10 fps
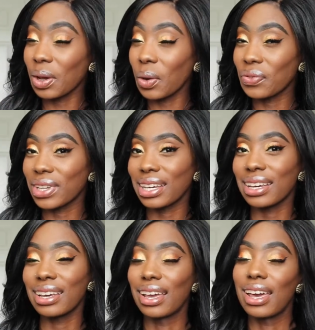
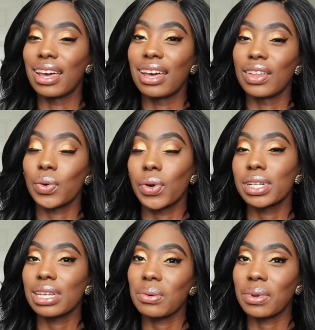Hopefully the
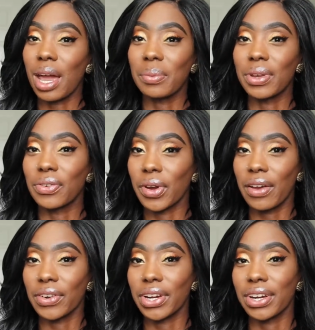quarantine will not be
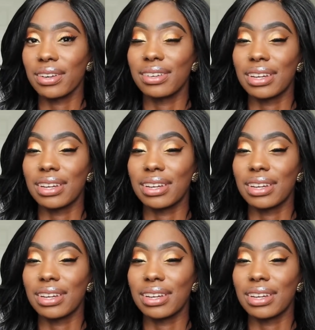forever,